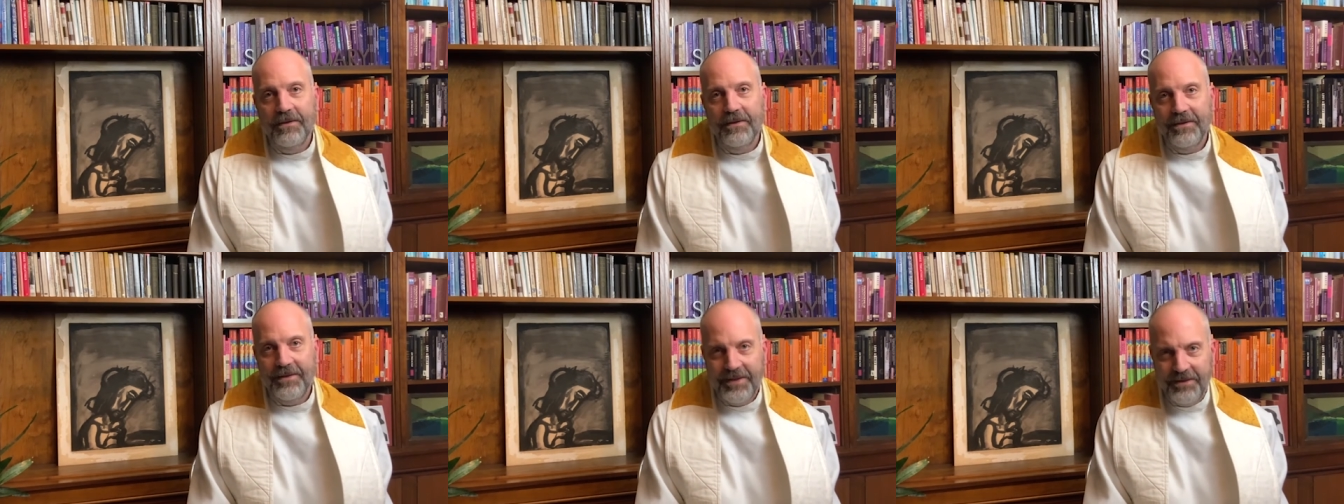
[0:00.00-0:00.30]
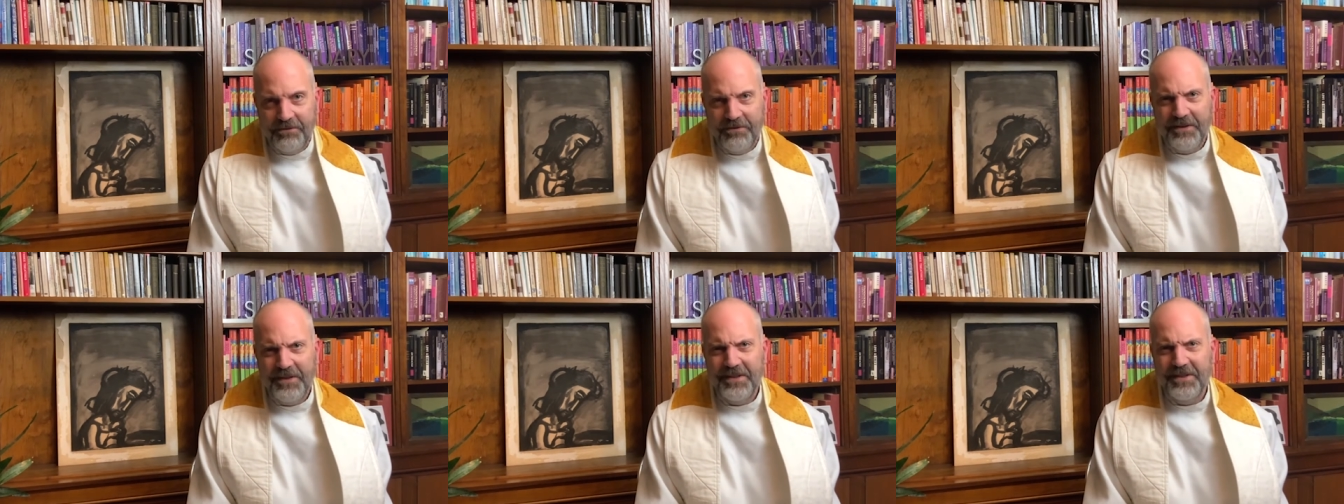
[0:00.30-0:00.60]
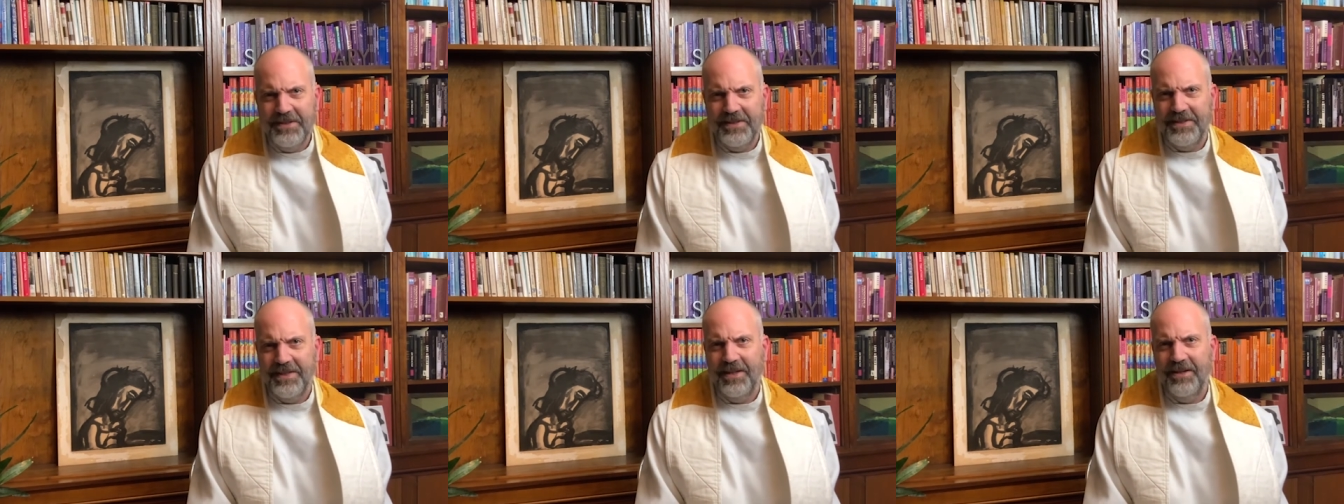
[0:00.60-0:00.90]
Think for
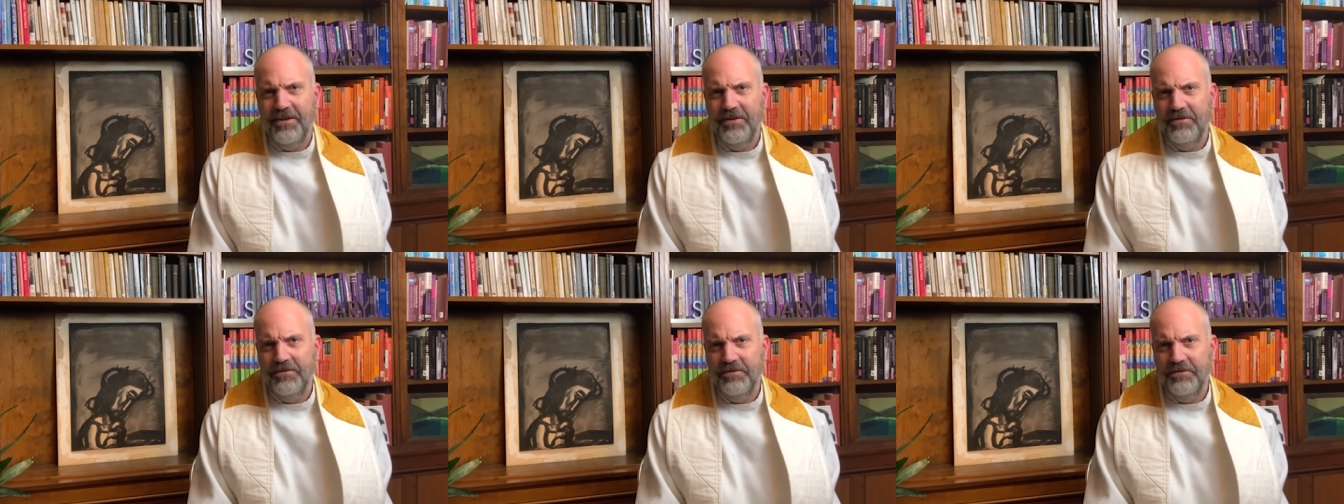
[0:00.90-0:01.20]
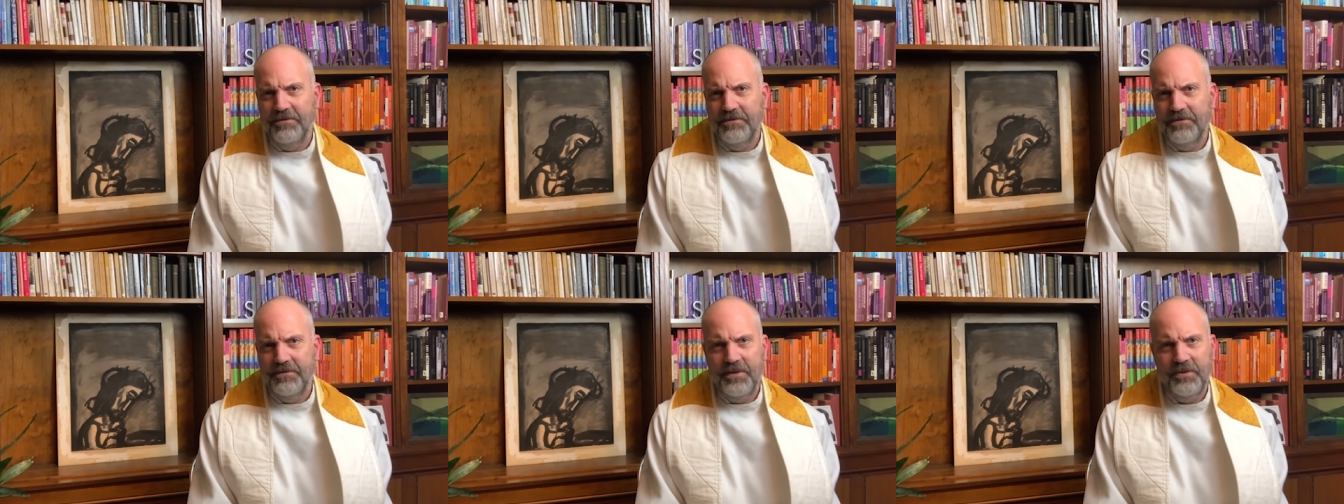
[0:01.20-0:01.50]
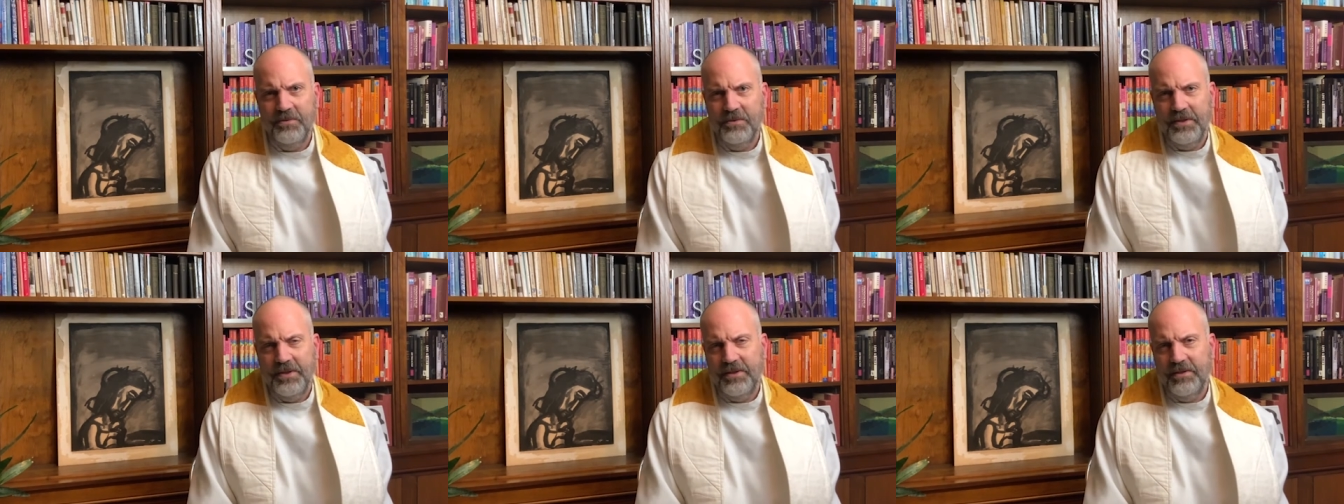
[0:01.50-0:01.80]
yourself.
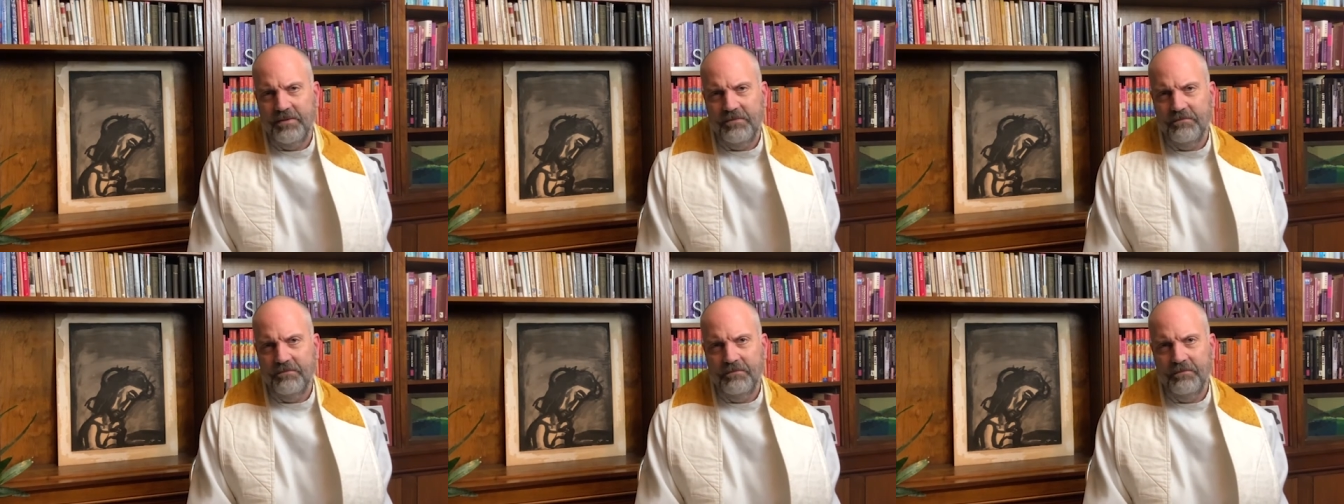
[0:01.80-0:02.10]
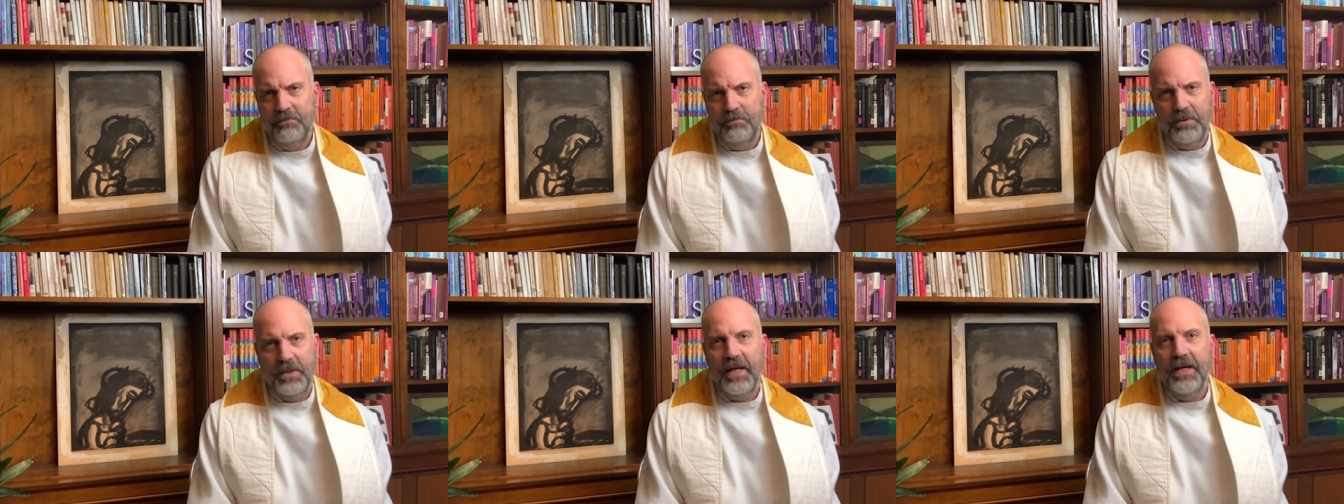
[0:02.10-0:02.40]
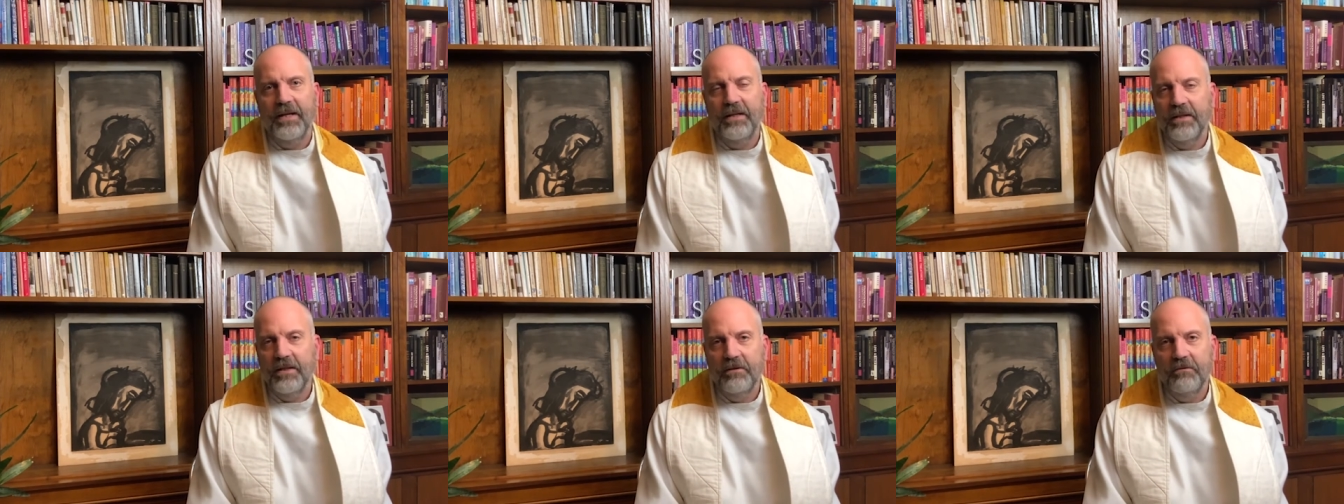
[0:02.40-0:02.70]
Don't just
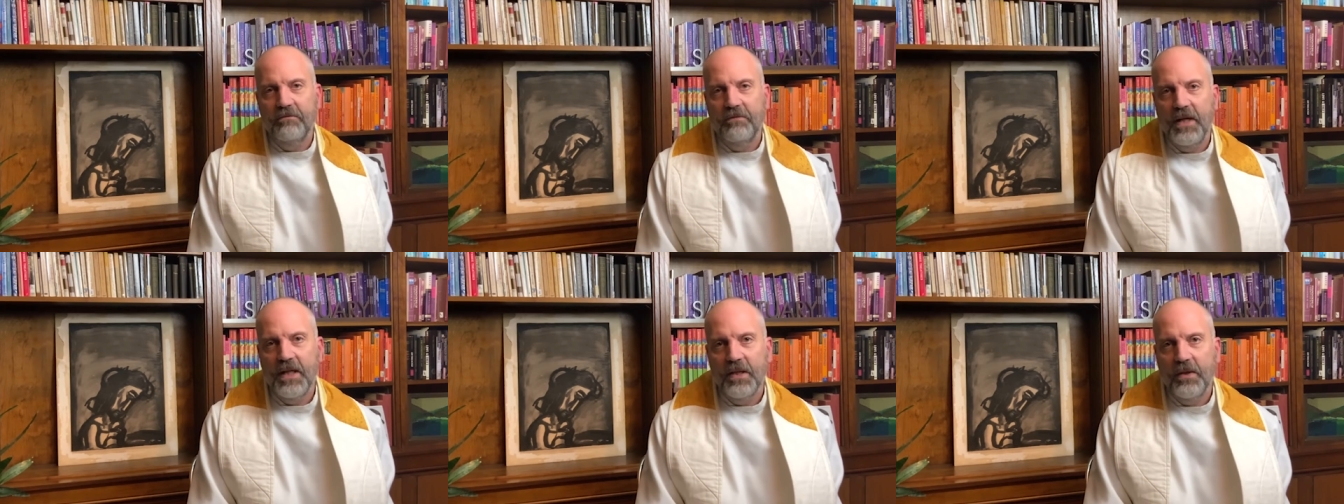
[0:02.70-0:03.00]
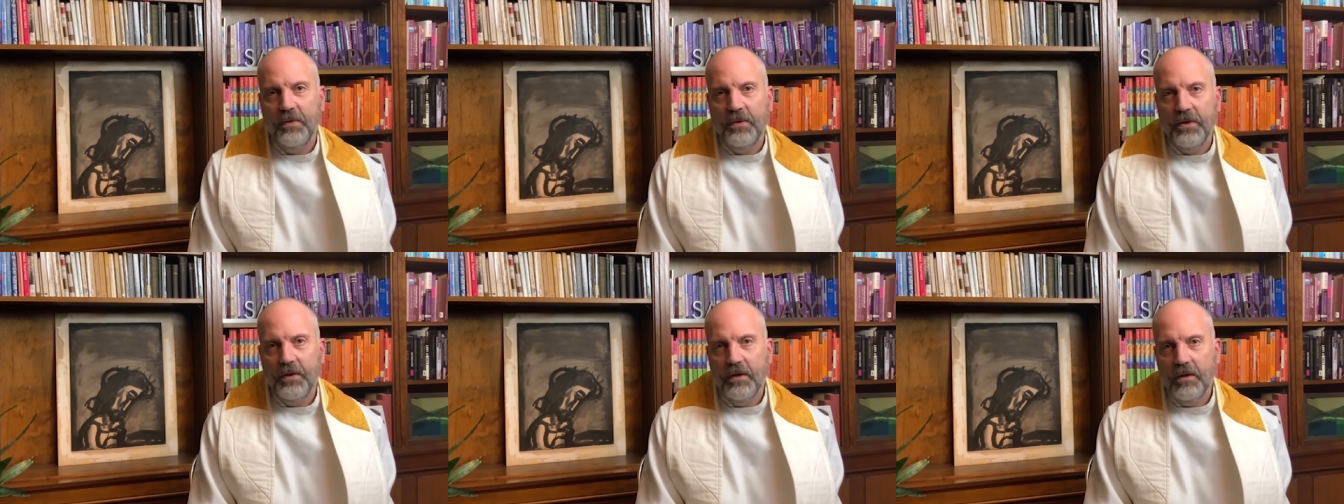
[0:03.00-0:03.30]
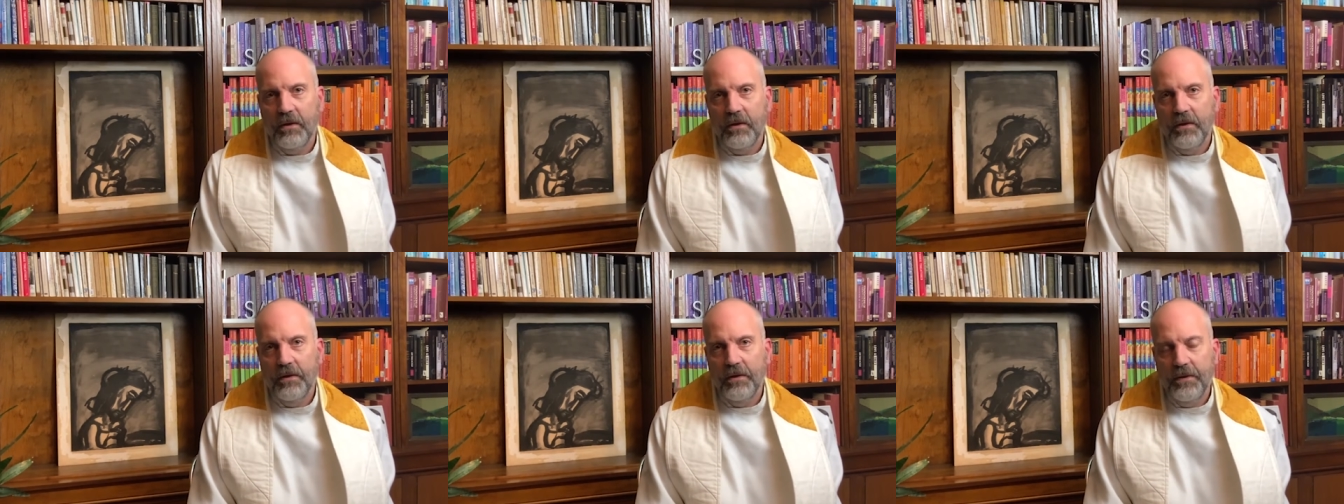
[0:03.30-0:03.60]
blindly follow the
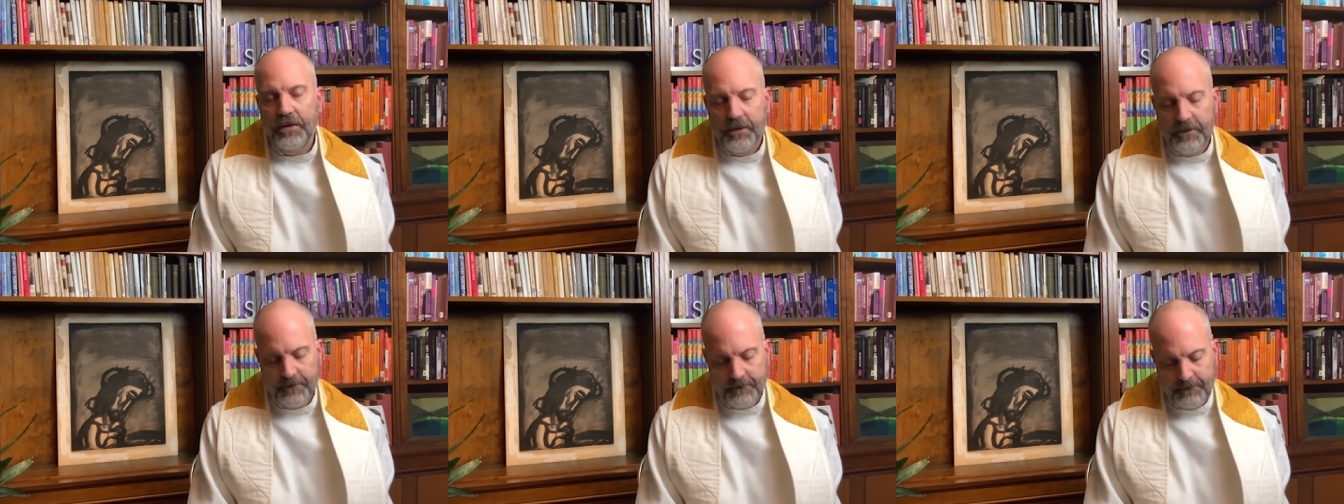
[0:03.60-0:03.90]
herd.